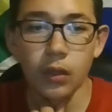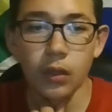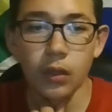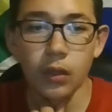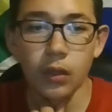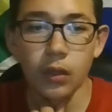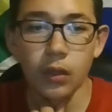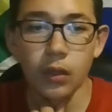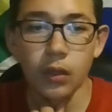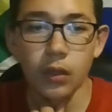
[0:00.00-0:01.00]

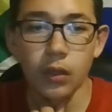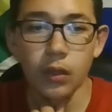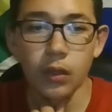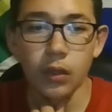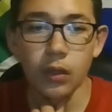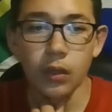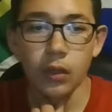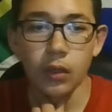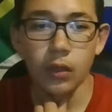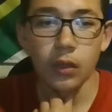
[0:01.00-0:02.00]
Comments
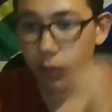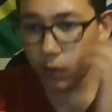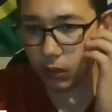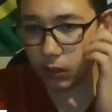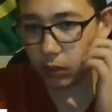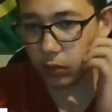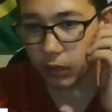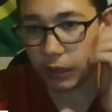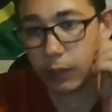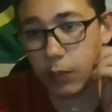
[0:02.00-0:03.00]
1-1.
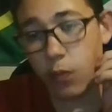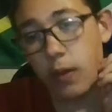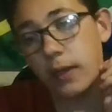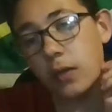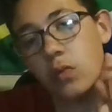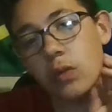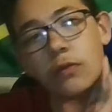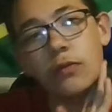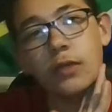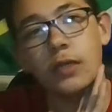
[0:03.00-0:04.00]
Okay, 1
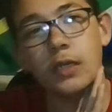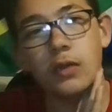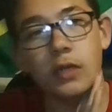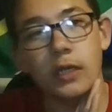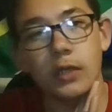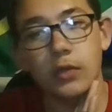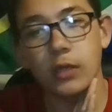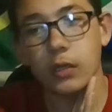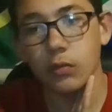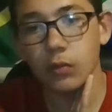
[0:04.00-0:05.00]
Watford. Okay, you
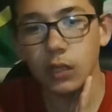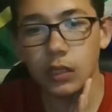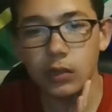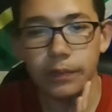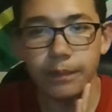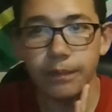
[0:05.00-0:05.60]
reckon 1-0.